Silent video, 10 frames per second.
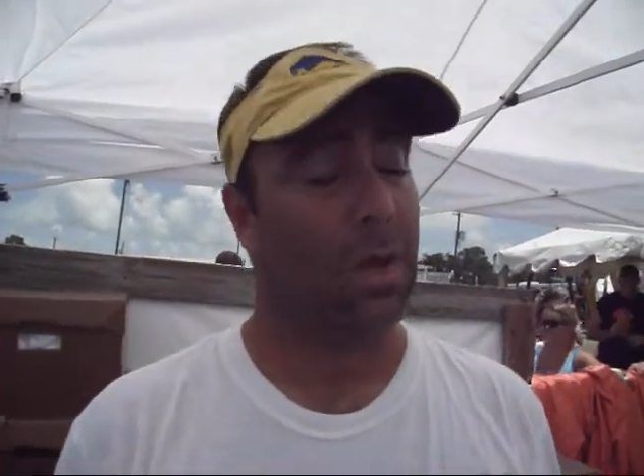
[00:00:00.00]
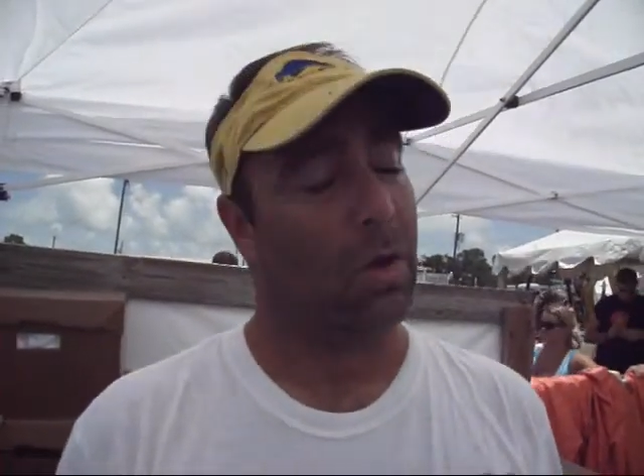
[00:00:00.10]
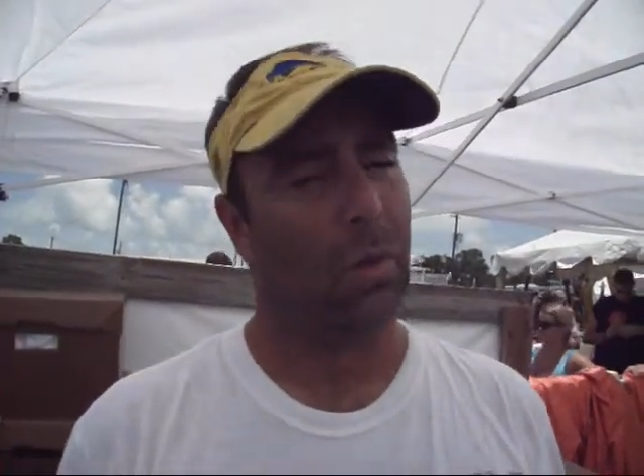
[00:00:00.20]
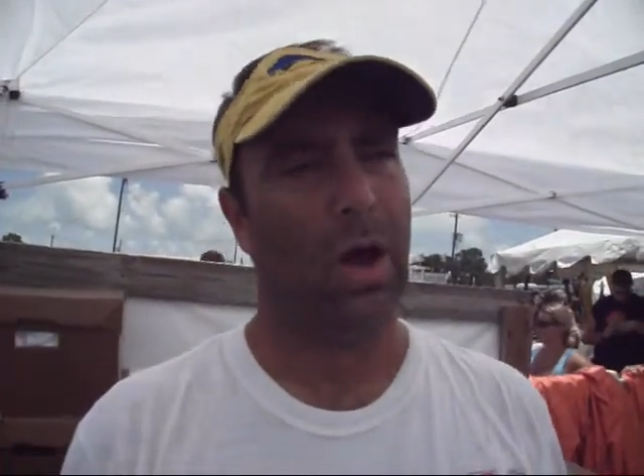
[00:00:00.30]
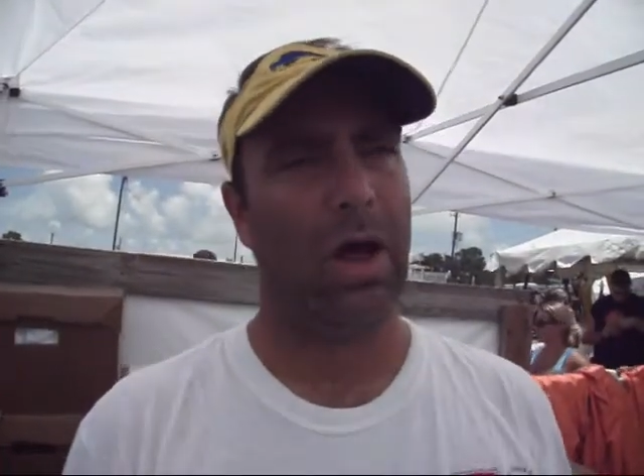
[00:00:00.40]

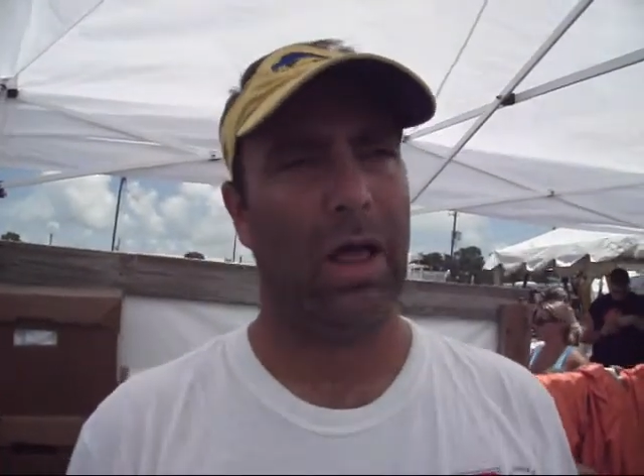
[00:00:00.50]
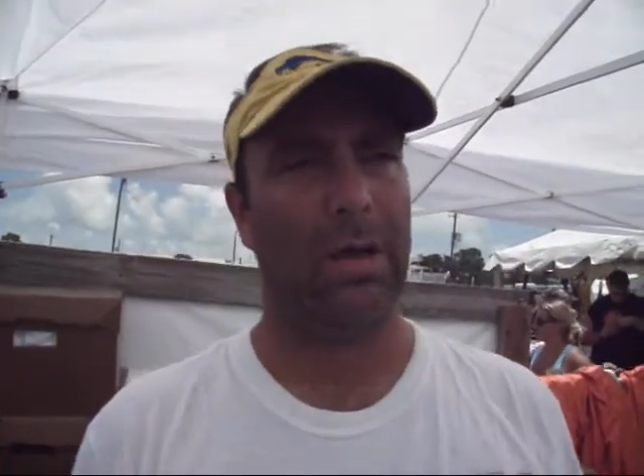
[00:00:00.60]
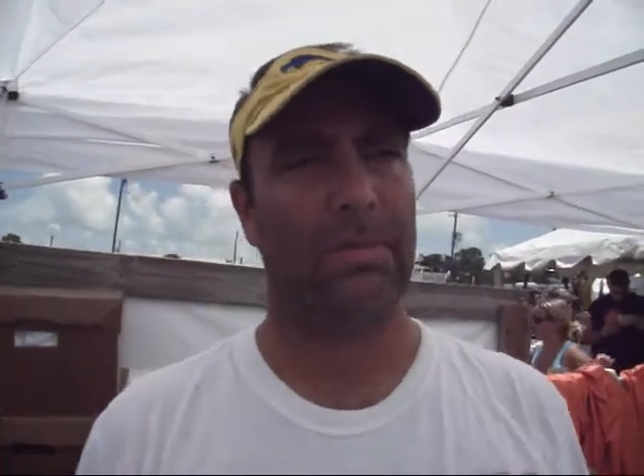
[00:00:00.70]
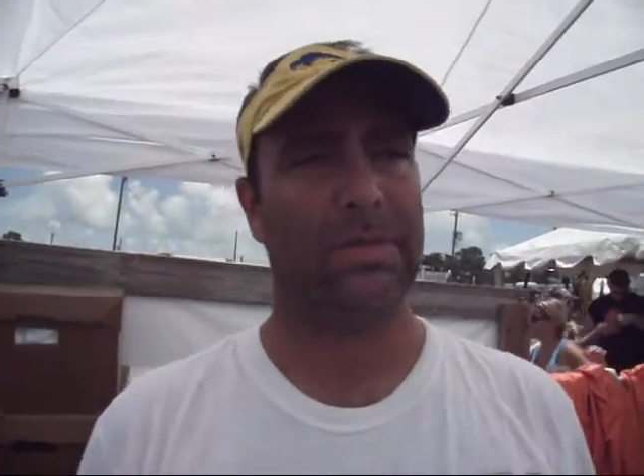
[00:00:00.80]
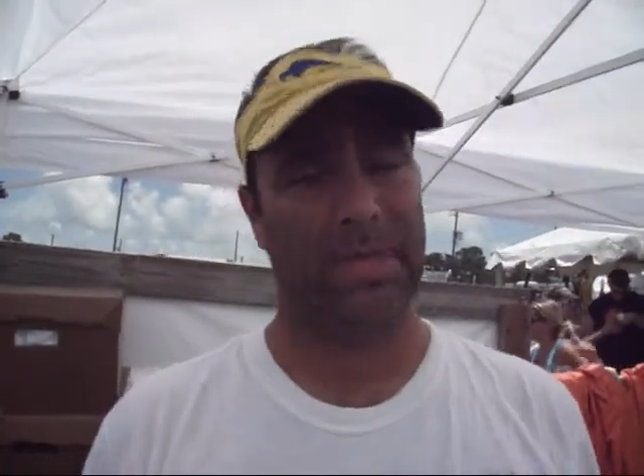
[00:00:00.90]
Well,
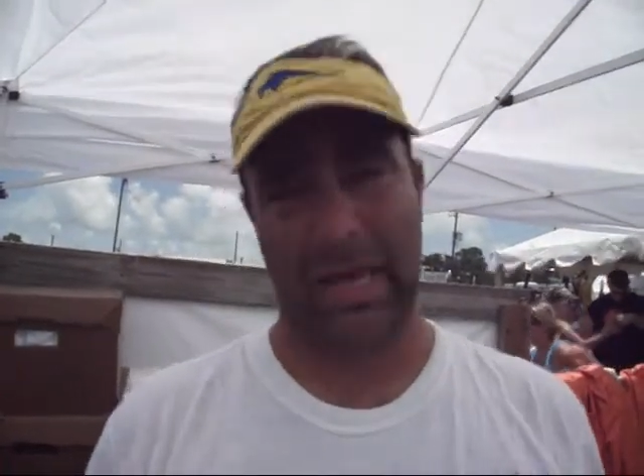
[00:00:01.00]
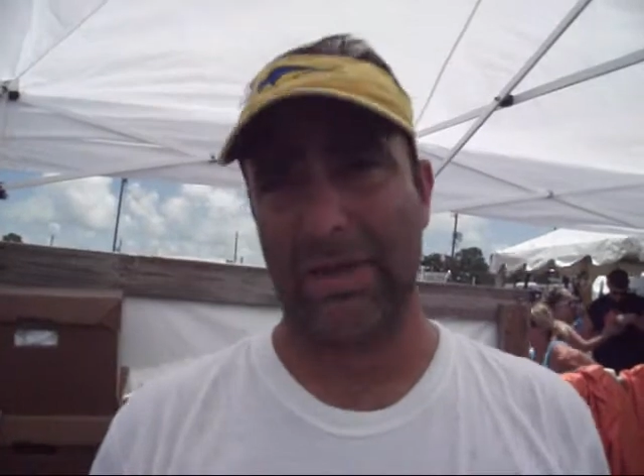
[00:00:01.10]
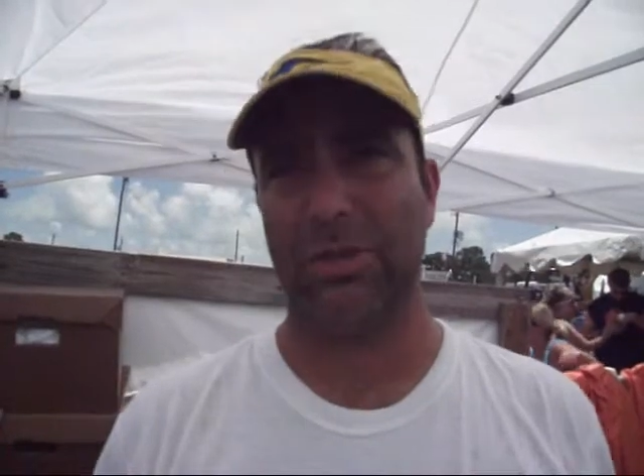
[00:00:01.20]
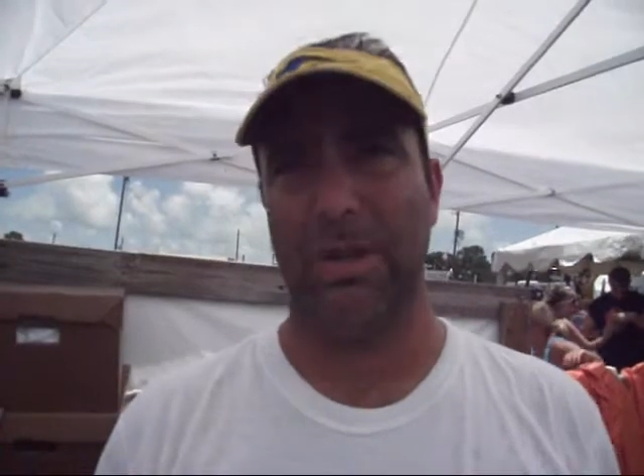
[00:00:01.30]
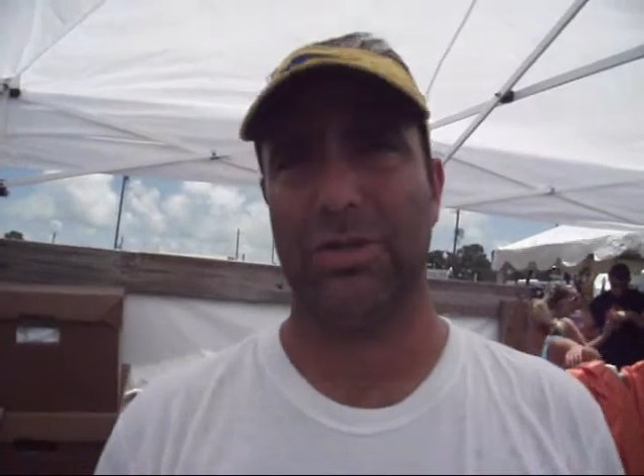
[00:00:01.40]

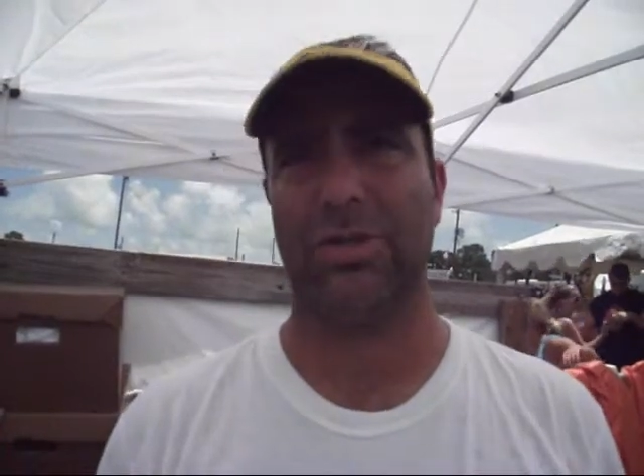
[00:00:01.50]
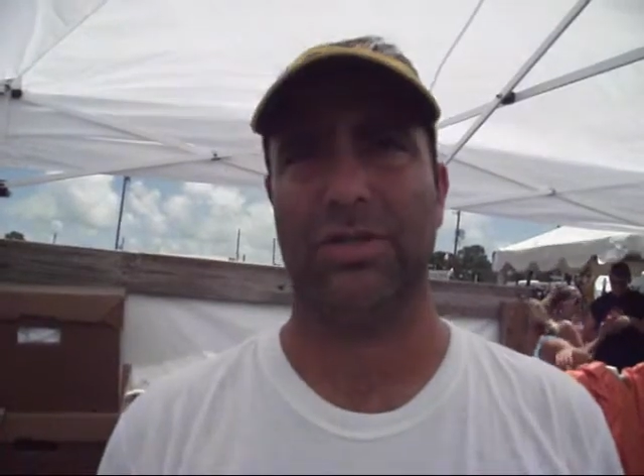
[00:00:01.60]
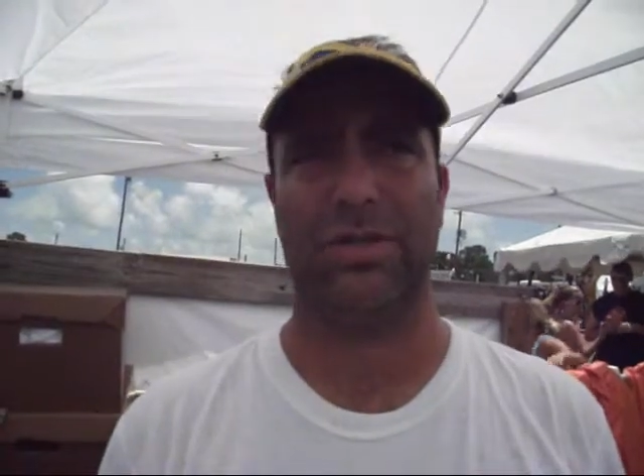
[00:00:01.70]
as you mentioned,